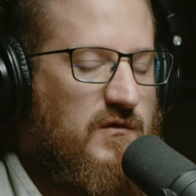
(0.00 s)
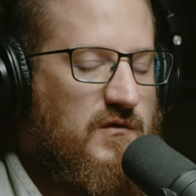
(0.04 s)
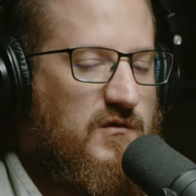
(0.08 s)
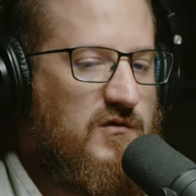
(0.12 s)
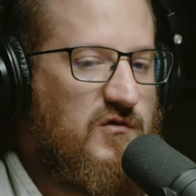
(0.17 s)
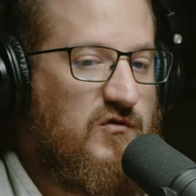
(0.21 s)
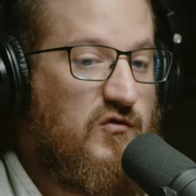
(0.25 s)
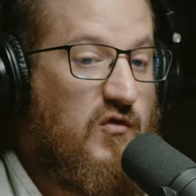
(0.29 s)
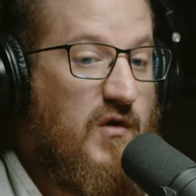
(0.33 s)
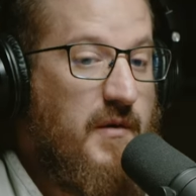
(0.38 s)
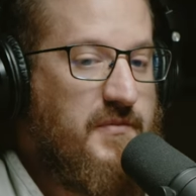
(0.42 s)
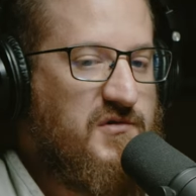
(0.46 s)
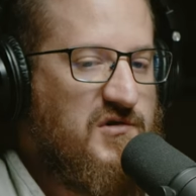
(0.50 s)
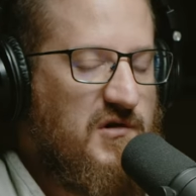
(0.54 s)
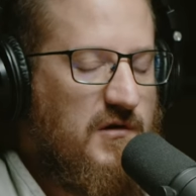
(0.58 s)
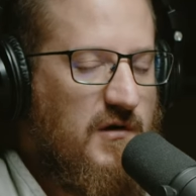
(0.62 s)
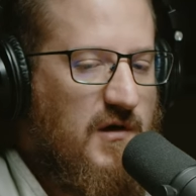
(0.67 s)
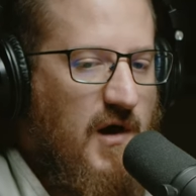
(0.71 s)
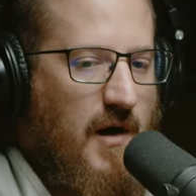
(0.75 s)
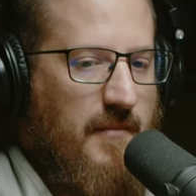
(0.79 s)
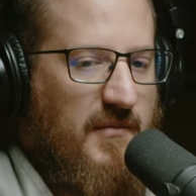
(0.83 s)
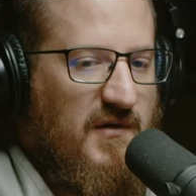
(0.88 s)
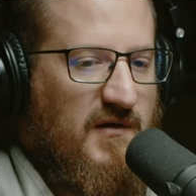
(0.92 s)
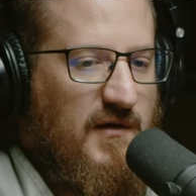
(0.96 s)
scripture
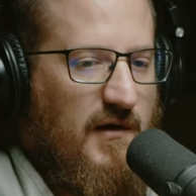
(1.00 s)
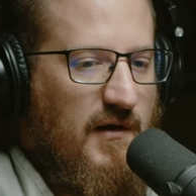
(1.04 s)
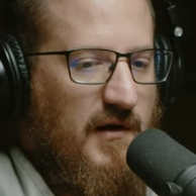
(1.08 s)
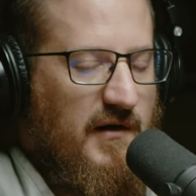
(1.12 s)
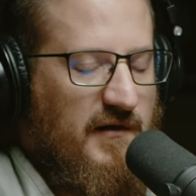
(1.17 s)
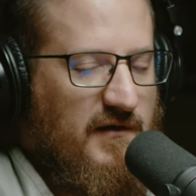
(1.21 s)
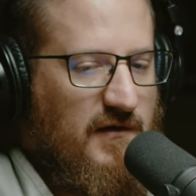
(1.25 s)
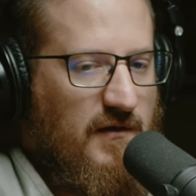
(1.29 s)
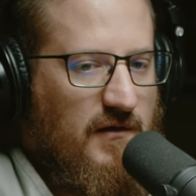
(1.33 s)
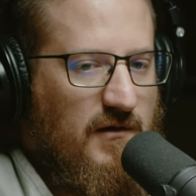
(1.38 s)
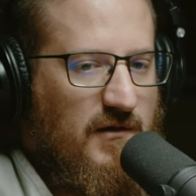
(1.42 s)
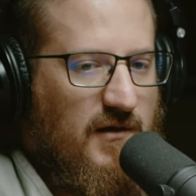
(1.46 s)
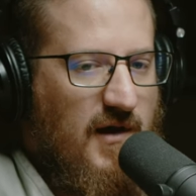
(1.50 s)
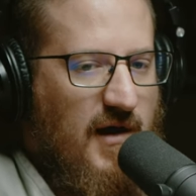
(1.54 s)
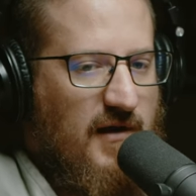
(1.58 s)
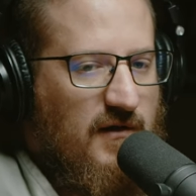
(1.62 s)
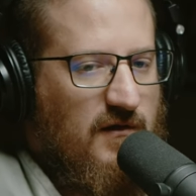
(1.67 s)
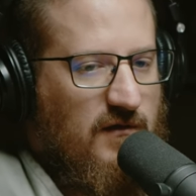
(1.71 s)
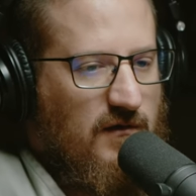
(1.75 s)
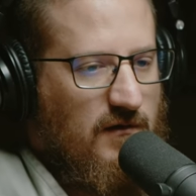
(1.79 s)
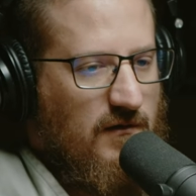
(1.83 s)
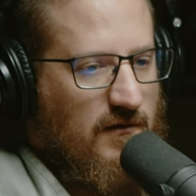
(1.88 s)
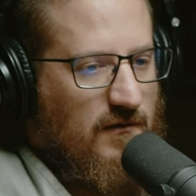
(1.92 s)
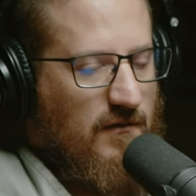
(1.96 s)
commentaries in the
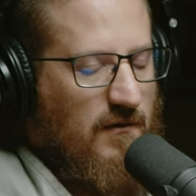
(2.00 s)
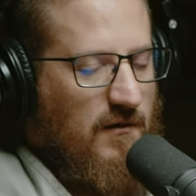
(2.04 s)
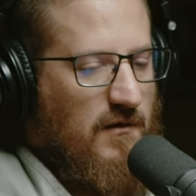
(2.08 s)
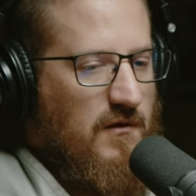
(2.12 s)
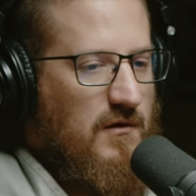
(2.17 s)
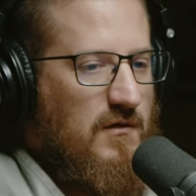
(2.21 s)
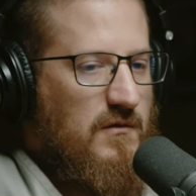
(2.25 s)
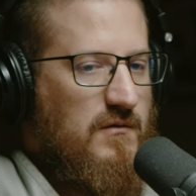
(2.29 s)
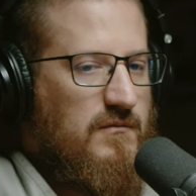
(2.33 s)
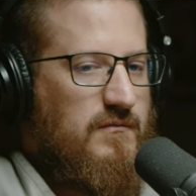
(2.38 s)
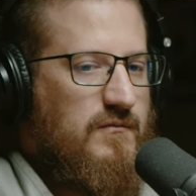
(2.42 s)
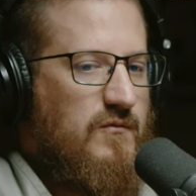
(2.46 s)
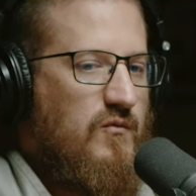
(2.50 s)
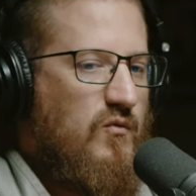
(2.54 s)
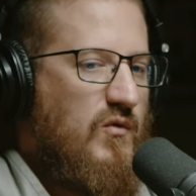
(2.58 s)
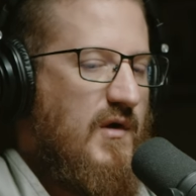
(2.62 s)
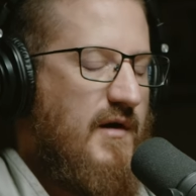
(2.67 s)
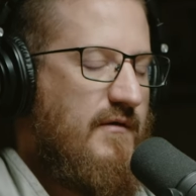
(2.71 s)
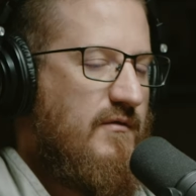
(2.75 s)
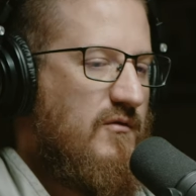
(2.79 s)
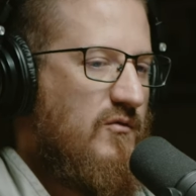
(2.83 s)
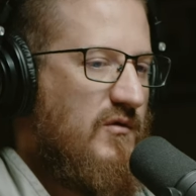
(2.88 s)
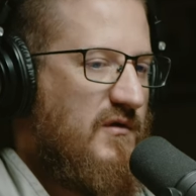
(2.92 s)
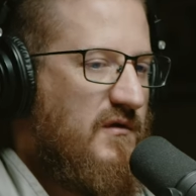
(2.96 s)
last, you know,
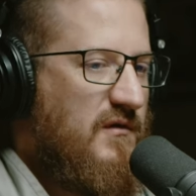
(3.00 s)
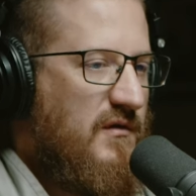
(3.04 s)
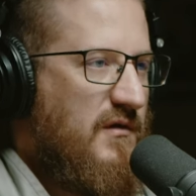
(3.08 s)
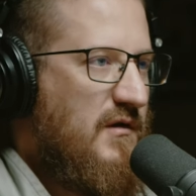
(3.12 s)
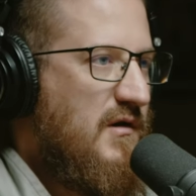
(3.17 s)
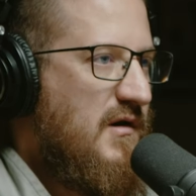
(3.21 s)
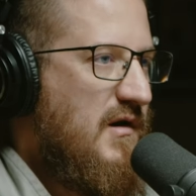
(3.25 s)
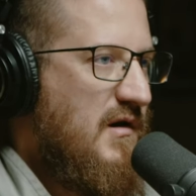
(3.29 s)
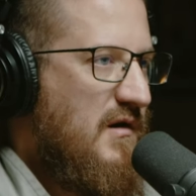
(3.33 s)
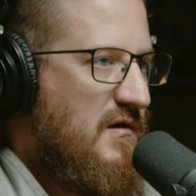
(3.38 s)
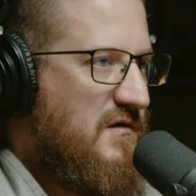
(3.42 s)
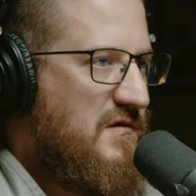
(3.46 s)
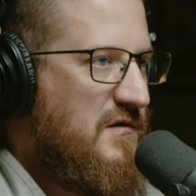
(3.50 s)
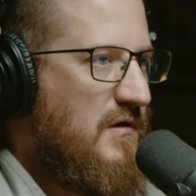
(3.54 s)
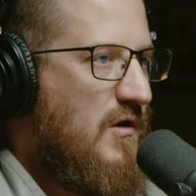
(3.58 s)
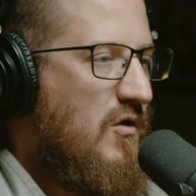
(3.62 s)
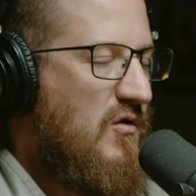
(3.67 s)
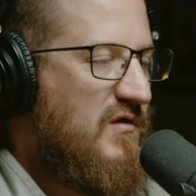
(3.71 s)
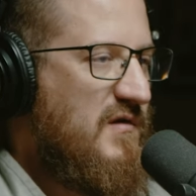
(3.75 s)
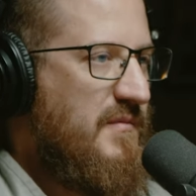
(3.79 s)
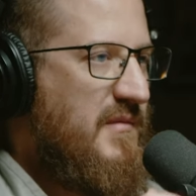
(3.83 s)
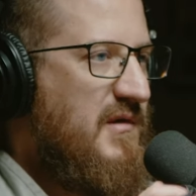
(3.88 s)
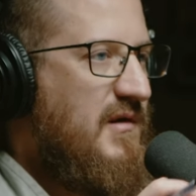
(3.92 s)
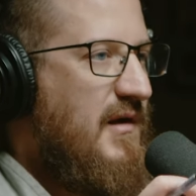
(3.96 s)
whatever it was, 30 years ago
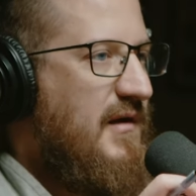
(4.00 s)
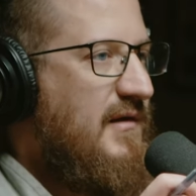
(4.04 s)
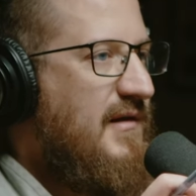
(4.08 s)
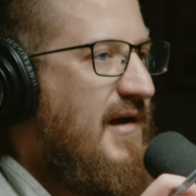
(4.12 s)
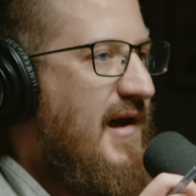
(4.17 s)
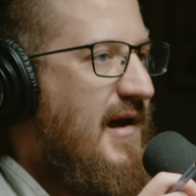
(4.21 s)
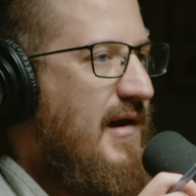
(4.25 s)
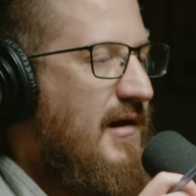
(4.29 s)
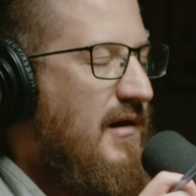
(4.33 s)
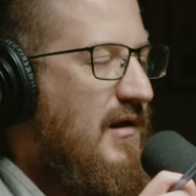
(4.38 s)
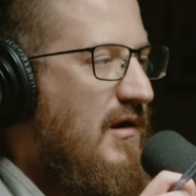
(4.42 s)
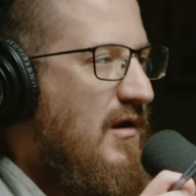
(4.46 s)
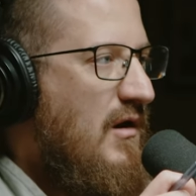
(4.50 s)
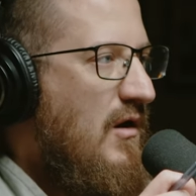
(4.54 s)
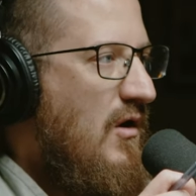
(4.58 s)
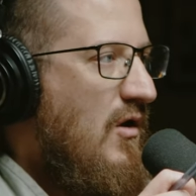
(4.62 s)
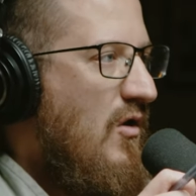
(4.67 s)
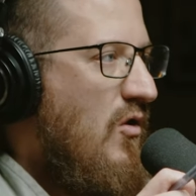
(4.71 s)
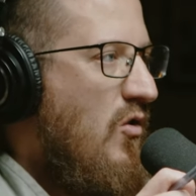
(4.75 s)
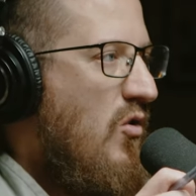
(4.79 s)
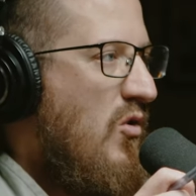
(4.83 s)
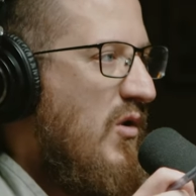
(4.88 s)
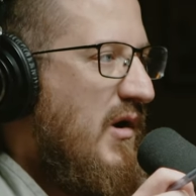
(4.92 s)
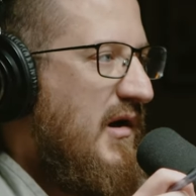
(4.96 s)
or something like that.
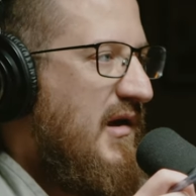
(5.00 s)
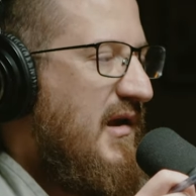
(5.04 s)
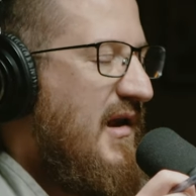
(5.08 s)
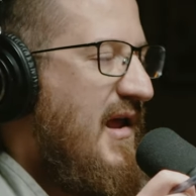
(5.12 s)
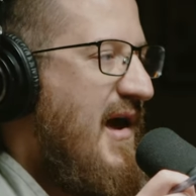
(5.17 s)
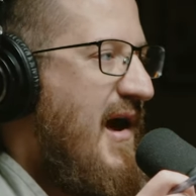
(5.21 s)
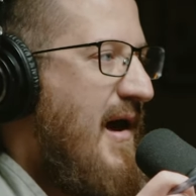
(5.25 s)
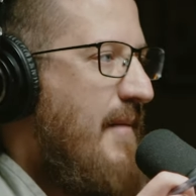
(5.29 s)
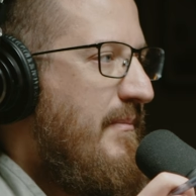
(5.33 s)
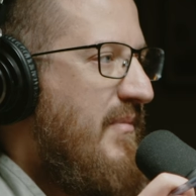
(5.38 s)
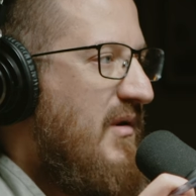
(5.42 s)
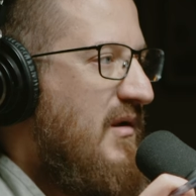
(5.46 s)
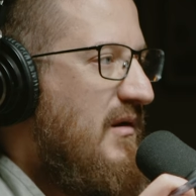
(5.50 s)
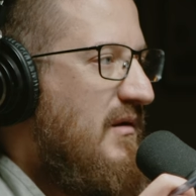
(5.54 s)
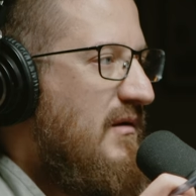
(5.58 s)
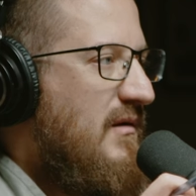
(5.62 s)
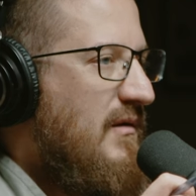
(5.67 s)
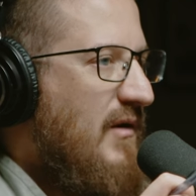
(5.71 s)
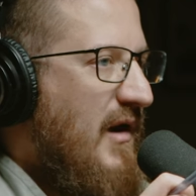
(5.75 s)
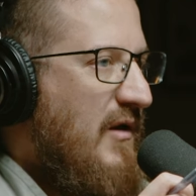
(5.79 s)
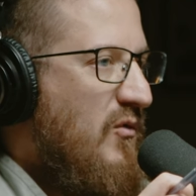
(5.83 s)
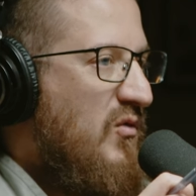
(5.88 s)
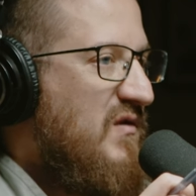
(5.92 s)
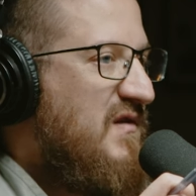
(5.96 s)
Or it can happen
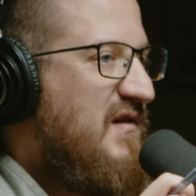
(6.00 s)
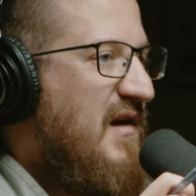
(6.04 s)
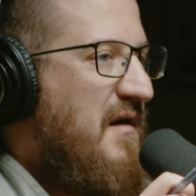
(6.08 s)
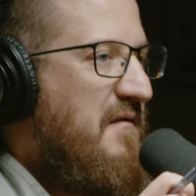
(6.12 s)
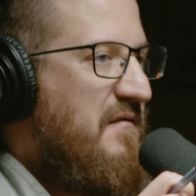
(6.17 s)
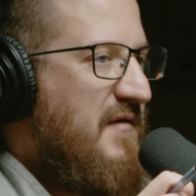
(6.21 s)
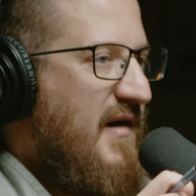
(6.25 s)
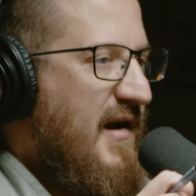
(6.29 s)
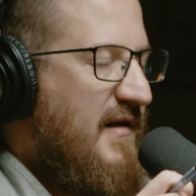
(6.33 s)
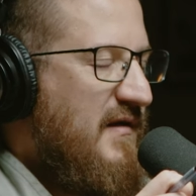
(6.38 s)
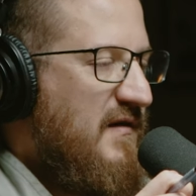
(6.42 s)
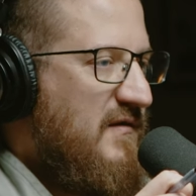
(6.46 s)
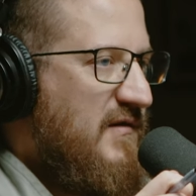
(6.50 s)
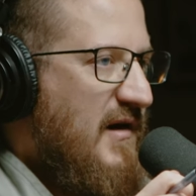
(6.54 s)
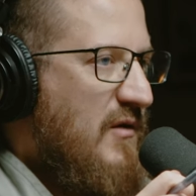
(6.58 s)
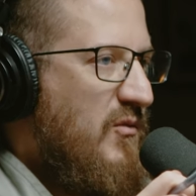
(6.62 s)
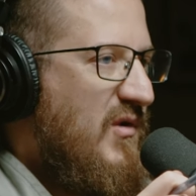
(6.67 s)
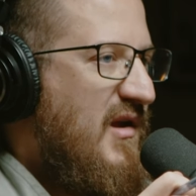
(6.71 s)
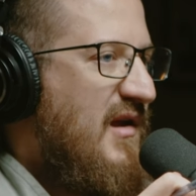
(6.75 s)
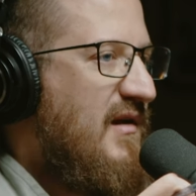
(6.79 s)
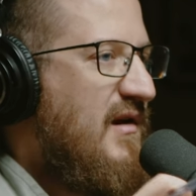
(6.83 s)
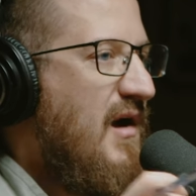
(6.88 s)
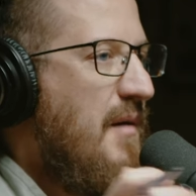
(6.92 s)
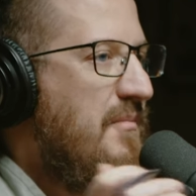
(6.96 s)
like with St. Francis, right?
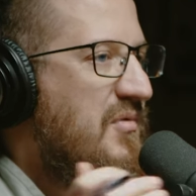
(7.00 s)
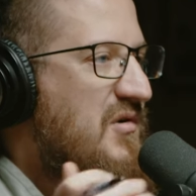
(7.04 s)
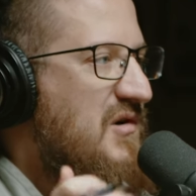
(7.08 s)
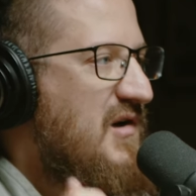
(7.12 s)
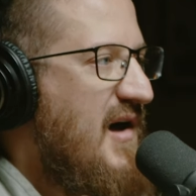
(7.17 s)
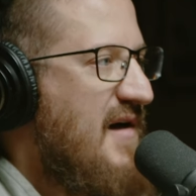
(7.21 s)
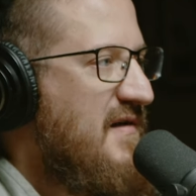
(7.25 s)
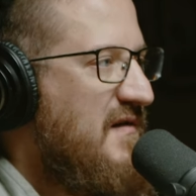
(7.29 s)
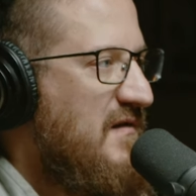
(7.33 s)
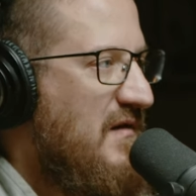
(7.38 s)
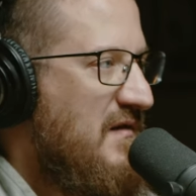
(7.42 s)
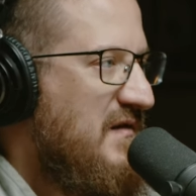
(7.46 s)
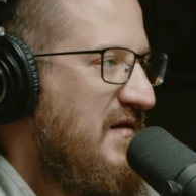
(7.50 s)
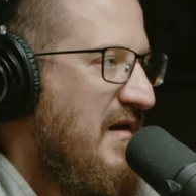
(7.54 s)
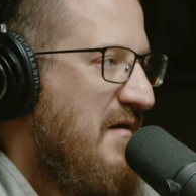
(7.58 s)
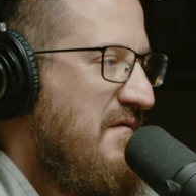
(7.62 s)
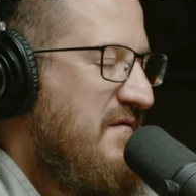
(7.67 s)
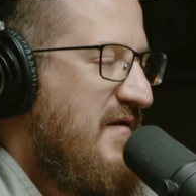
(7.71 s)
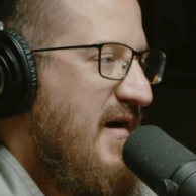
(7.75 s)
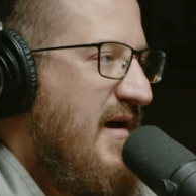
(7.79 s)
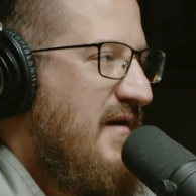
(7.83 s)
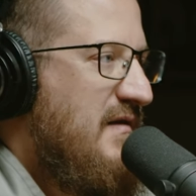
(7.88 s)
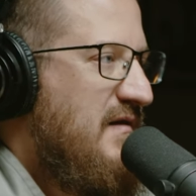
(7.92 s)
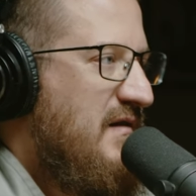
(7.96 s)
We get a couple of classes on St.
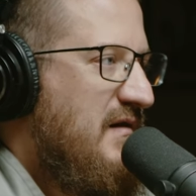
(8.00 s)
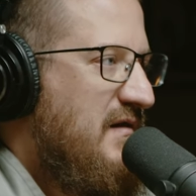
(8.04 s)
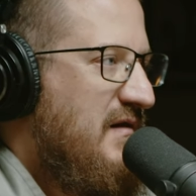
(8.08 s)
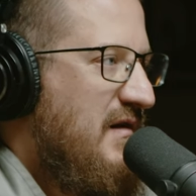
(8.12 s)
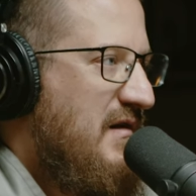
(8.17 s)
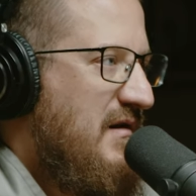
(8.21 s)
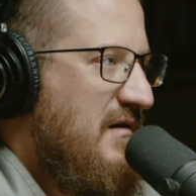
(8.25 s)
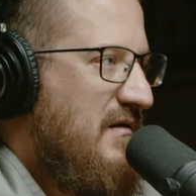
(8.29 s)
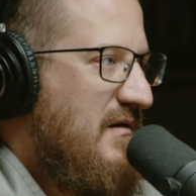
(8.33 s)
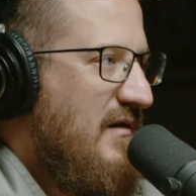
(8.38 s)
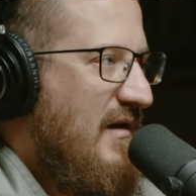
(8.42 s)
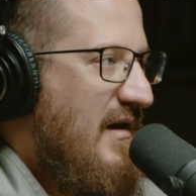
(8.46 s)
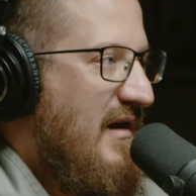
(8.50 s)
Francis and